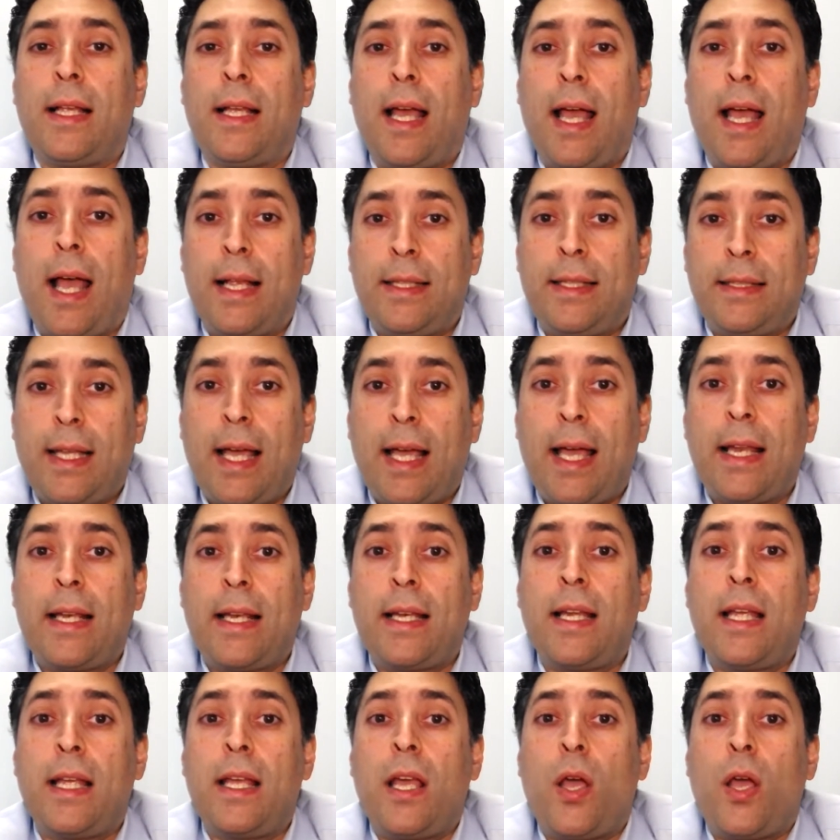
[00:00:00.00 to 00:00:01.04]
And
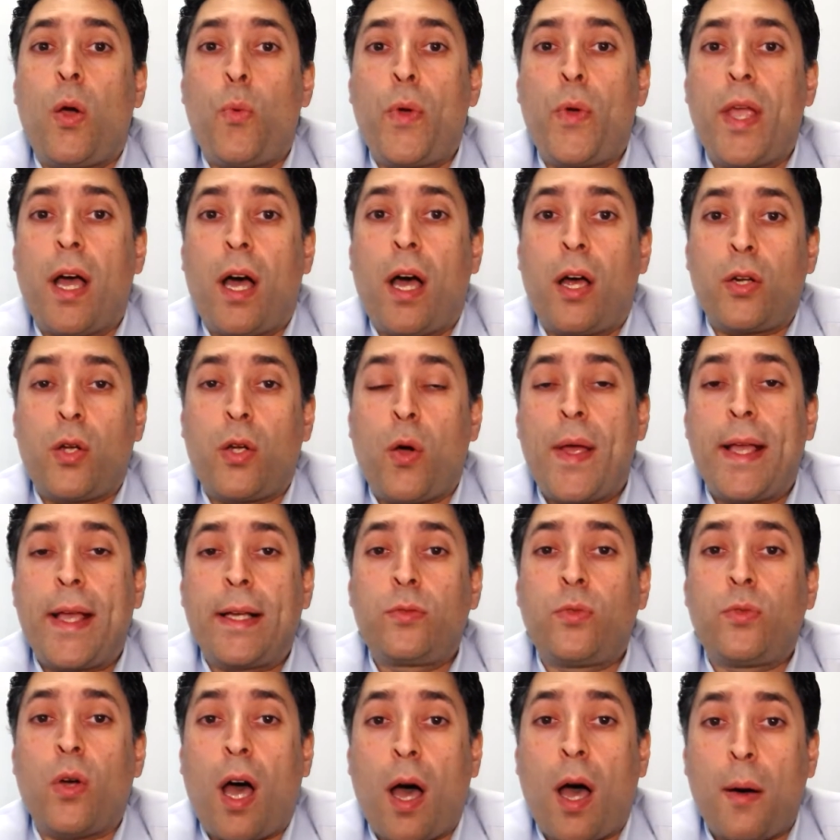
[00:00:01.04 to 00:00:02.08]
then we are going
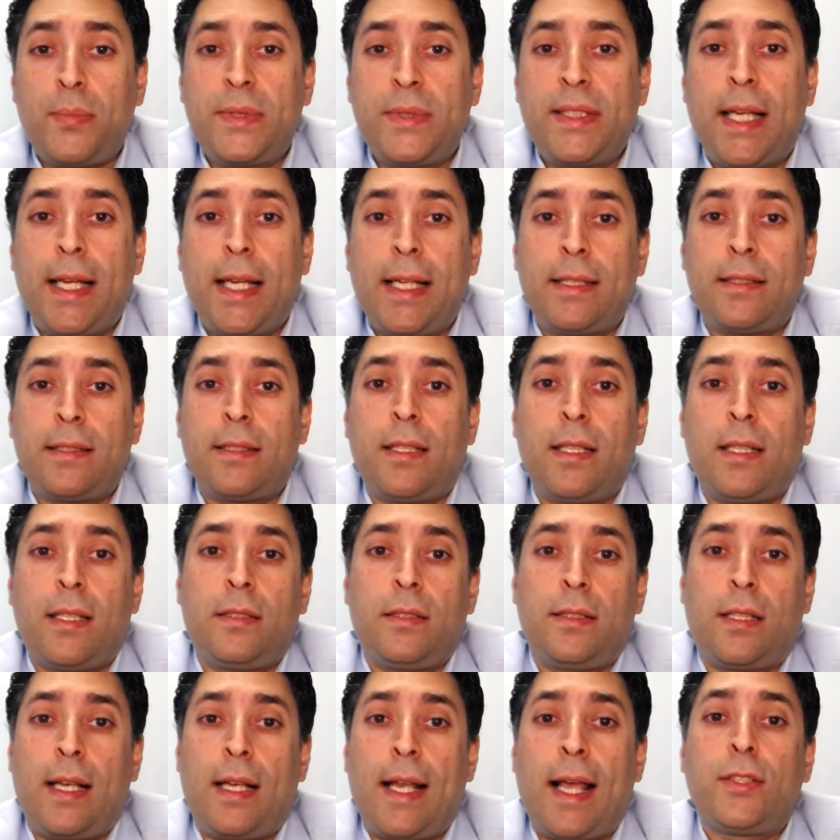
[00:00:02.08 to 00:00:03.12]
to update
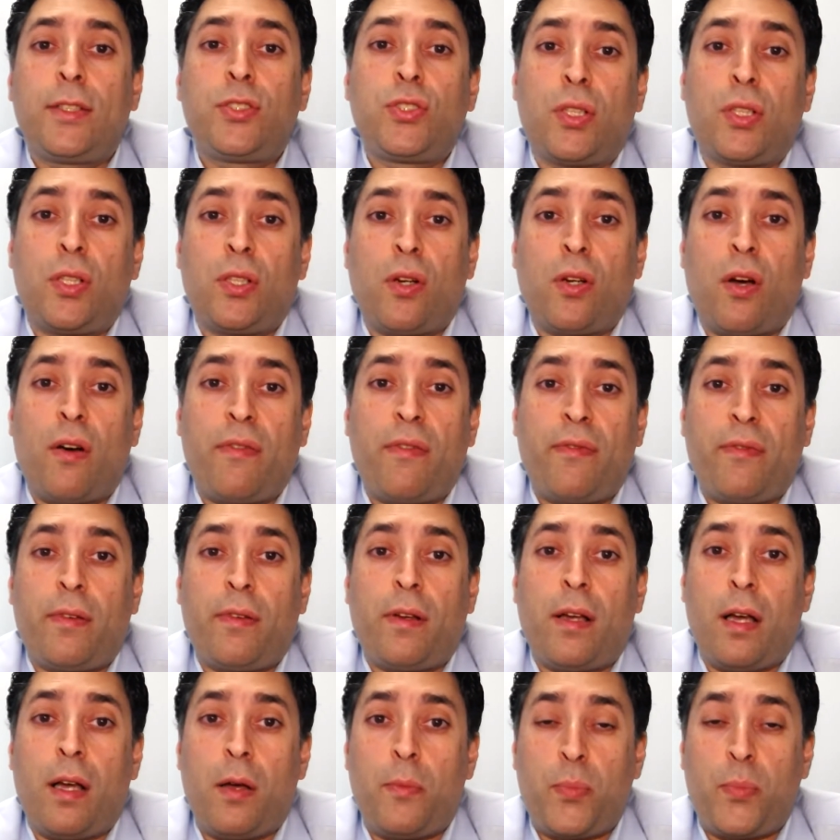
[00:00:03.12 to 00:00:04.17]
the ledger of
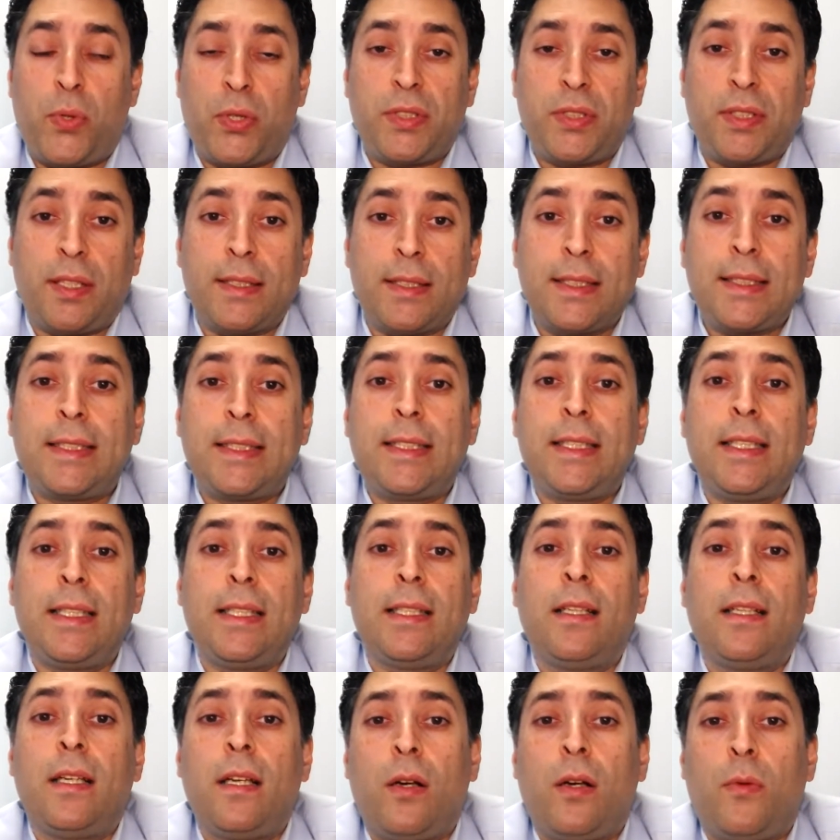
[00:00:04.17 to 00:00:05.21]
person
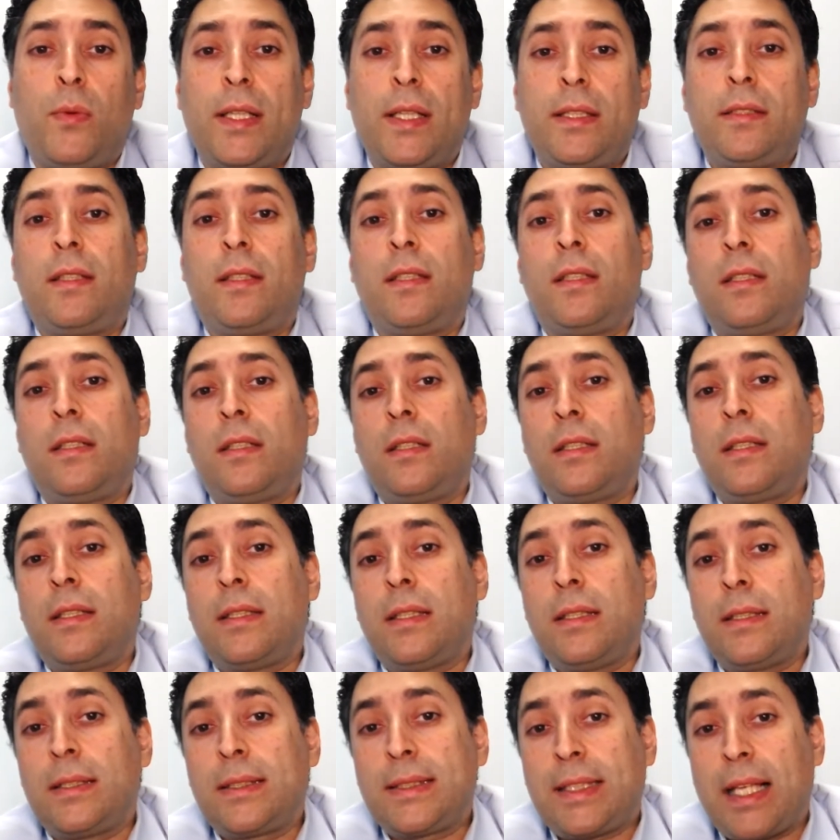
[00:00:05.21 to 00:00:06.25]
C with the
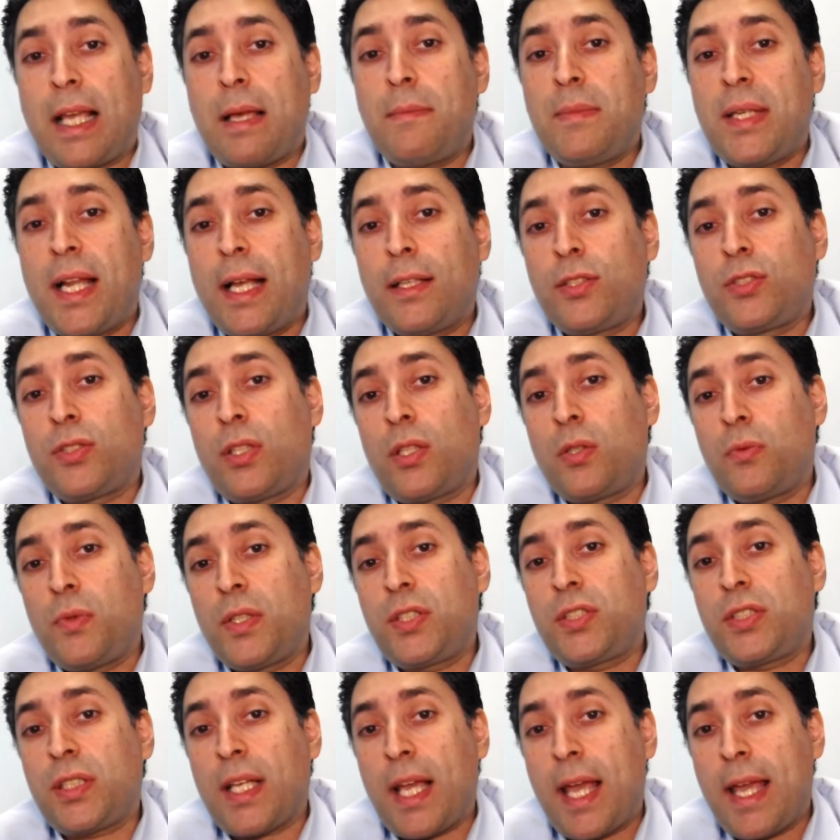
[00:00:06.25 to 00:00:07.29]
same ledger
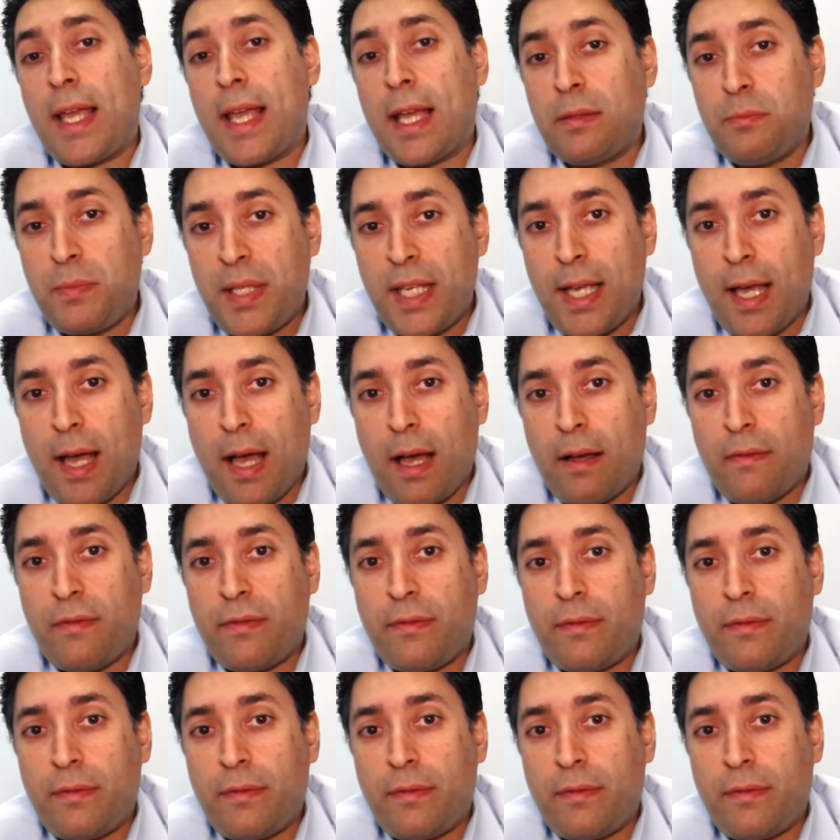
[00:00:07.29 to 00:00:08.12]
which A and B have.